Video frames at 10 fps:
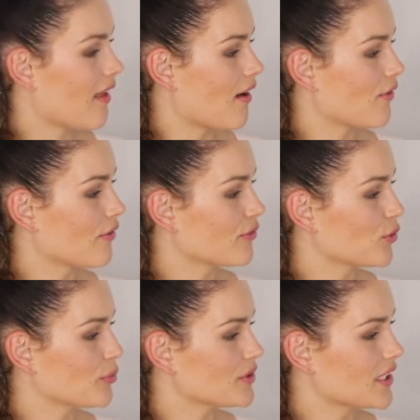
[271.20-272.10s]
Their
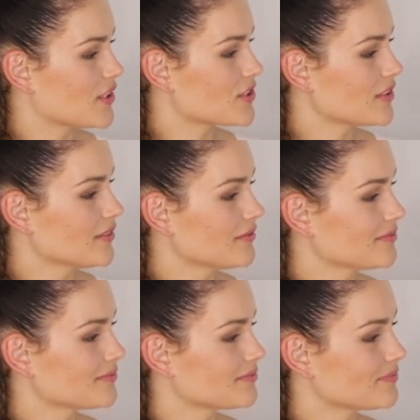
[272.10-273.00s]
full potential.
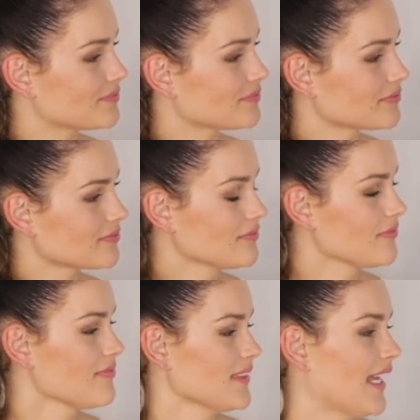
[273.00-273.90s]

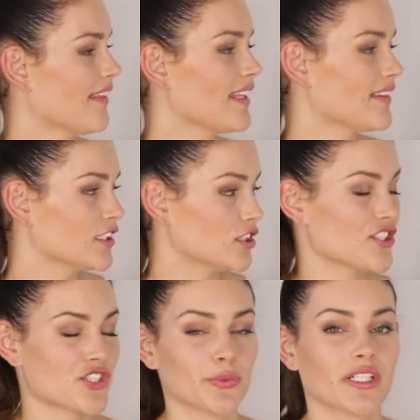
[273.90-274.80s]
And then the
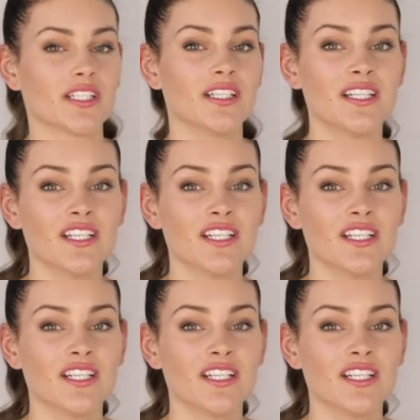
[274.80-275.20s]
last one